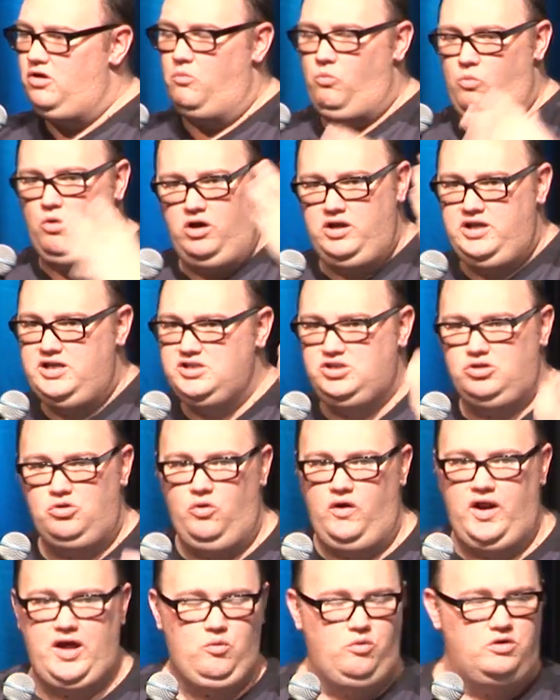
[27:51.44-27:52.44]
on what his
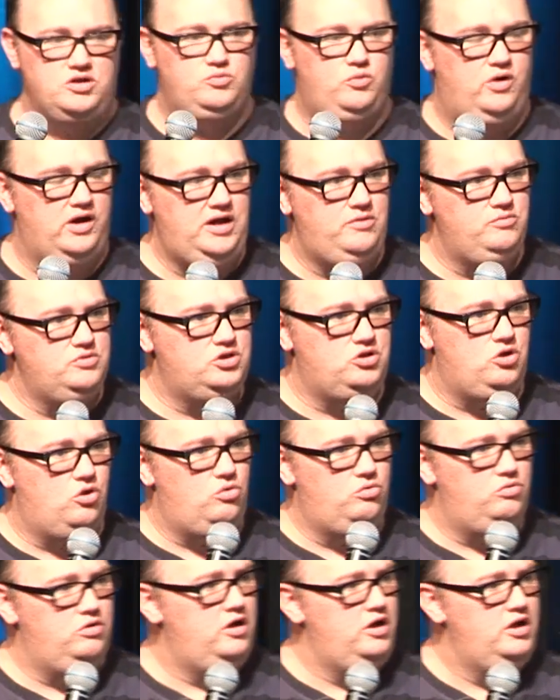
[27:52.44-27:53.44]
calling was, what he was
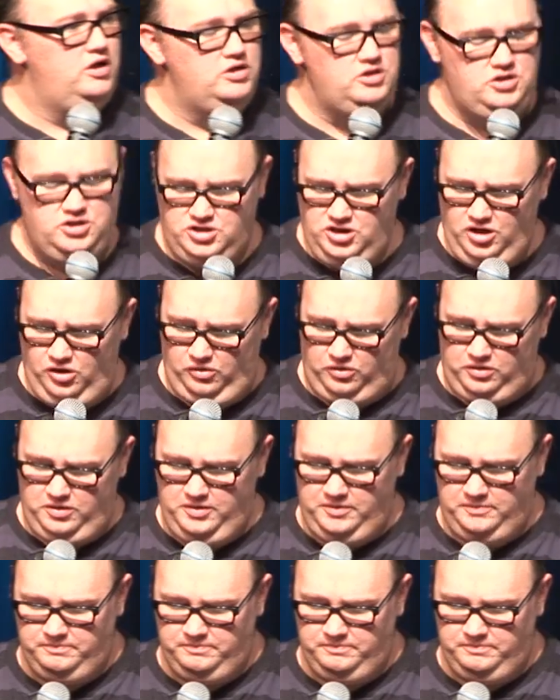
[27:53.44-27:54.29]
called to do.